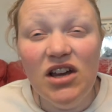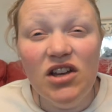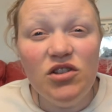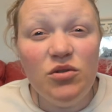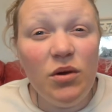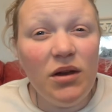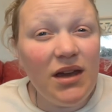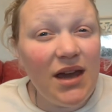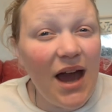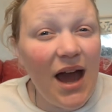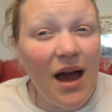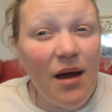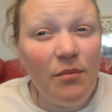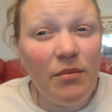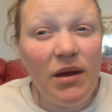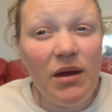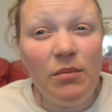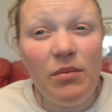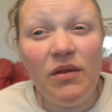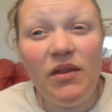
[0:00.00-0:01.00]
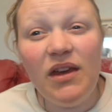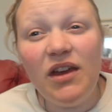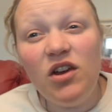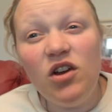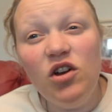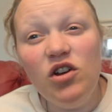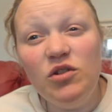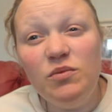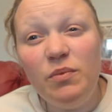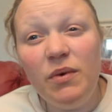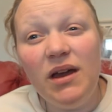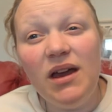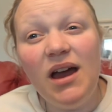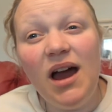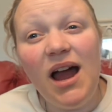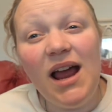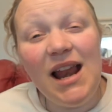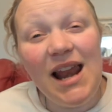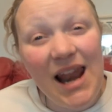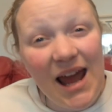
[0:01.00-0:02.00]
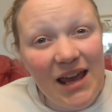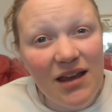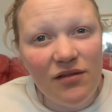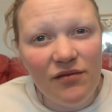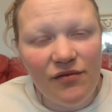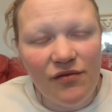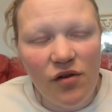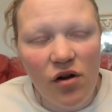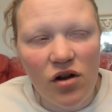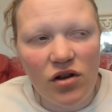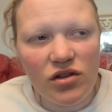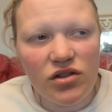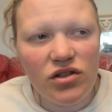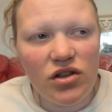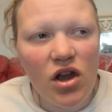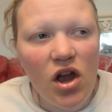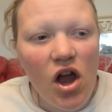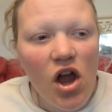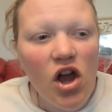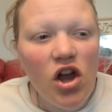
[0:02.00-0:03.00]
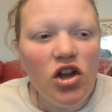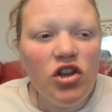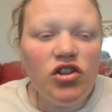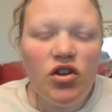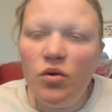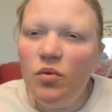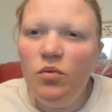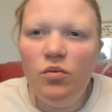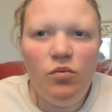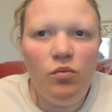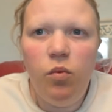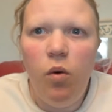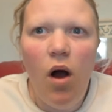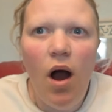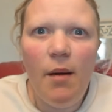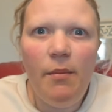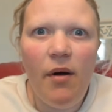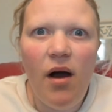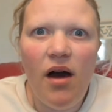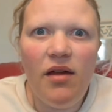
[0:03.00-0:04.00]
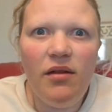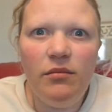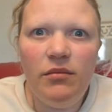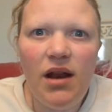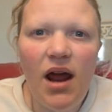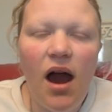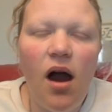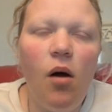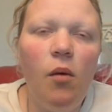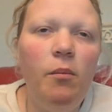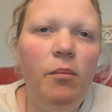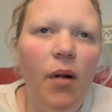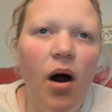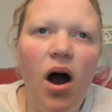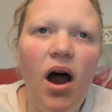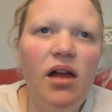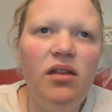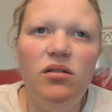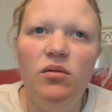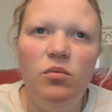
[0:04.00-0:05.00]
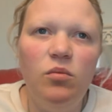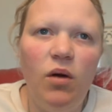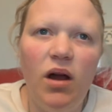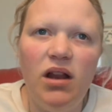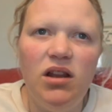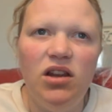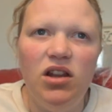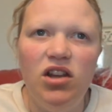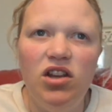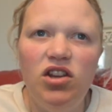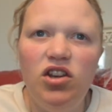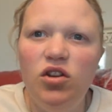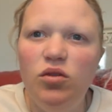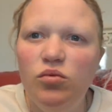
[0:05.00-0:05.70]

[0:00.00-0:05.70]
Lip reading: so it can be, but they could be a late frost. So why buy them now? Buy them when you